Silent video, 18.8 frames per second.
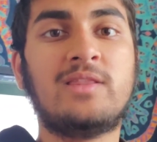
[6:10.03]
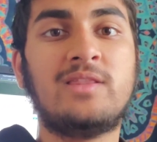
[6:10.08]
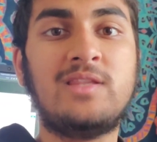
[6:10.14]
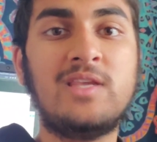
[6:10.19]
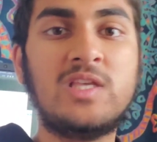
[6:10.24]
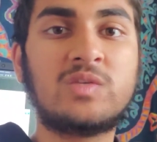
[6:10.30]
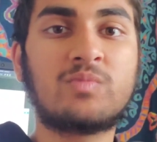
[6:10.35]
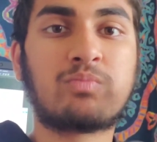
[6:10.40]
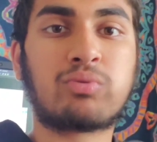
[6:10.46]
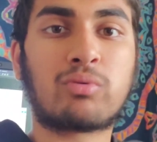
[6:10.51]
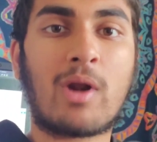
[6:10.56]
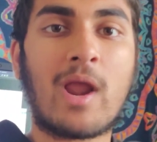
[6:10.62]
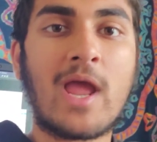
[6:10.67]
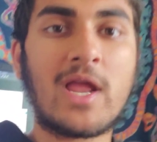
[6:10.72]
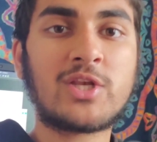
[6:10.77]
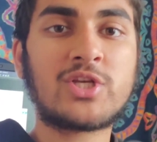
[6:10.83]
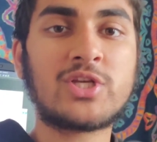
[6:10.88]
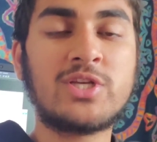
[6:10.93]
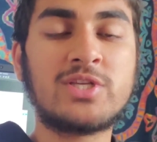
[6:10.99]
These
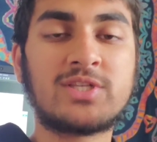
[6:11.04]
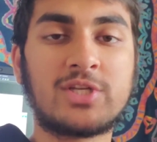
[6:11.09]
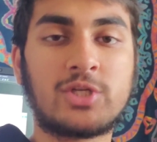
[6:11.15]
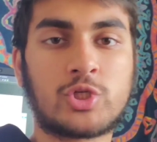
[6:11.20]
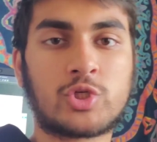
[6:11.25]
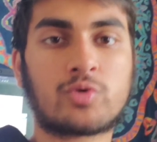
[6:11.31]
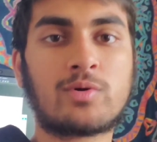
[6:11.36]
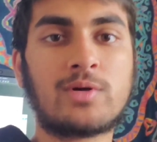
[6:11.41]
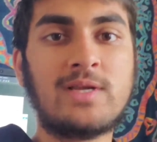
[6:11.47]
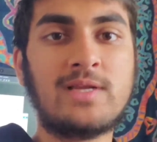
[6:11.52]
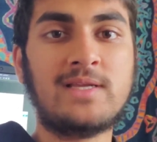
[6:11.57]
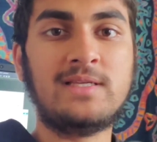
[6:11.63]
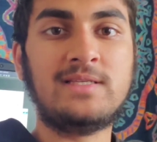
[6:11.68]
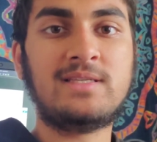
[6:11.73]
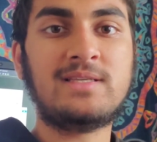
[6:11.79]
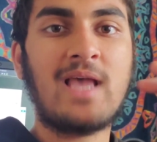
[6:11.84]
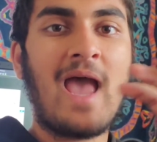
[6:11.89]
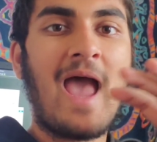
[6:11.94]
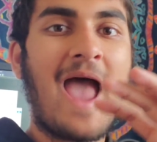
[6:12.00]
branches and
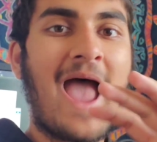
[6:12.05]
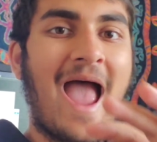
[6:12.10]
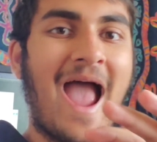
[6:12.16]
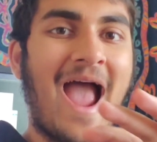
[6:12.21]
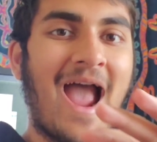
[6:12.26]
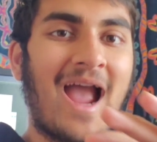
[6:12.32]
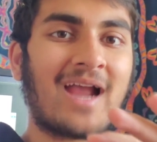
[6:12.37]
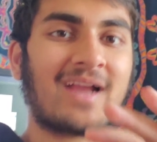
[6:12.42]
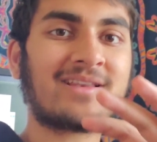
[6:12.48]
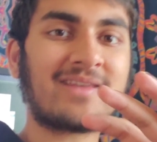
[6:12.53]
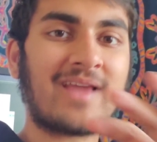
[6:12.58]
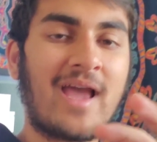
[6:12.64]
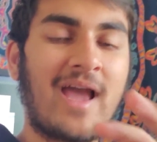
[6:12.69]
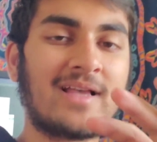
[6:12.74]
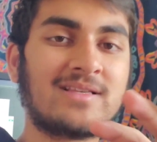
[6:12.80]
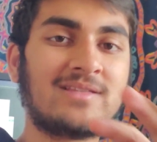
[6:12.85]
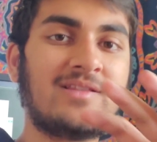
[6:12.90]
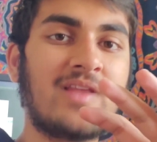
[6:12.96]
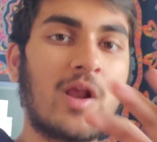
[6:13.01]
trees act
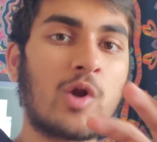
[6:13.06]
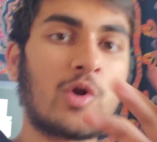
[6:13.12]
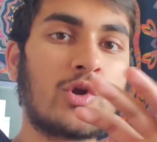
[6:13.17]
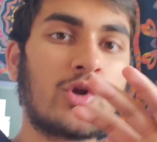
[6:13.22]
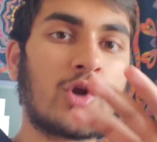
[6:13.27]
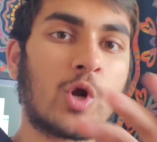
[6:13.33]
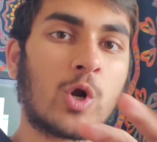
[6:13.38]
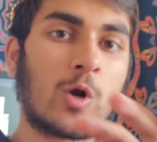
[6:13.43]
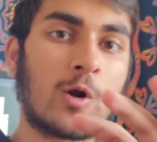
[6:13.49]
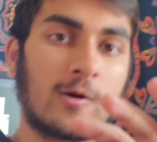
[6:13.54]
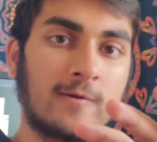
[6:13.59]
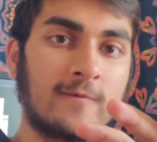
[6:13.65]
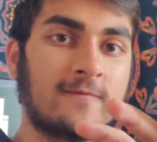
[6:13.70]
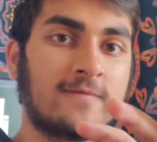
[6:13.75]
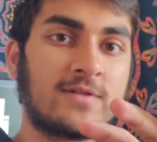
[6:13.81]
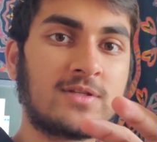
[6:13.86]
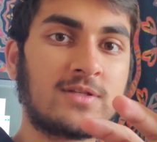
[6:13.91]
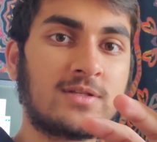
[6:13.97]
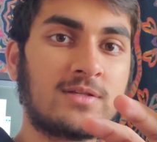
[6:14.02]
as their
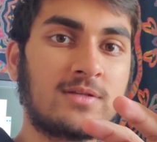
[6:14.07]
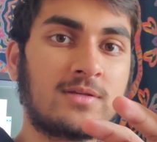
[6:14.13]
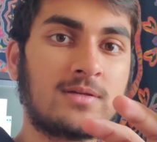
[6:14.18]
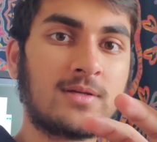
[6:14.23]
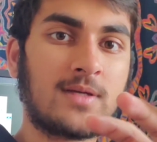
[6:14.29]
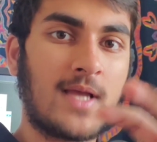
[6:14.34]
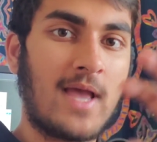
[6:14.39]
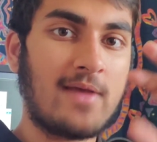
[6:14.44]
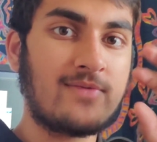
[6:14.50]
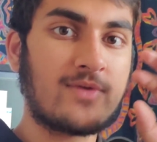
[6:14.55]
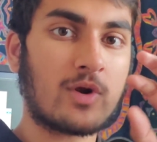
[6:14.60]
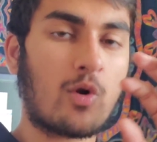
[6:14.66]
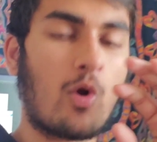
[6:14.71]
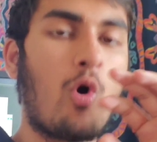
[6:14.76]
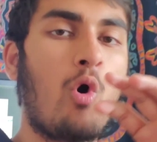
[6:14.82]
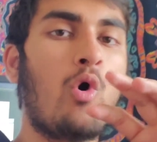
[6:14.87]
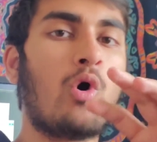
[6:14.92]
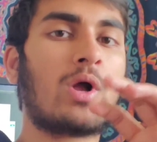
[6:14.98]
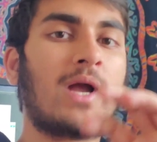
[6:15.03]
nerves, and they're
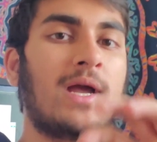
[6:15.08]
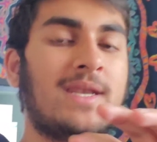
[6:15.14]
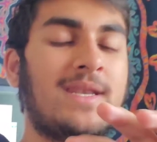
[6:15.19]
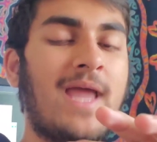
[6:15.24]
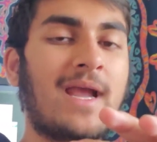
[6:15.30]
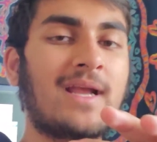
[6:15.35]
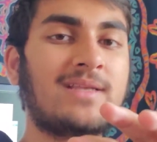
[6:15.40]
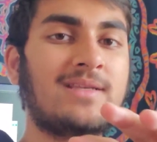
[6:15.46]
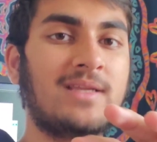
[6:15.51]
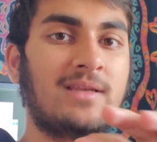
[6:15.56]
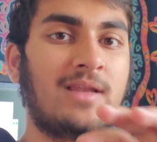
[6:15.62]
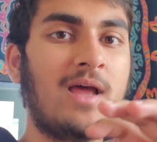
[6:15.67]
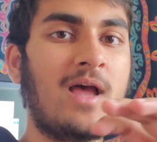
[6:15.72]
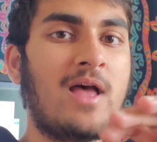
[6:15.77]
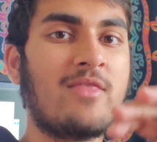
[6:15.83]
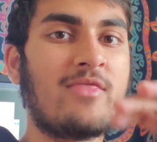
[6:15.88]
all connected.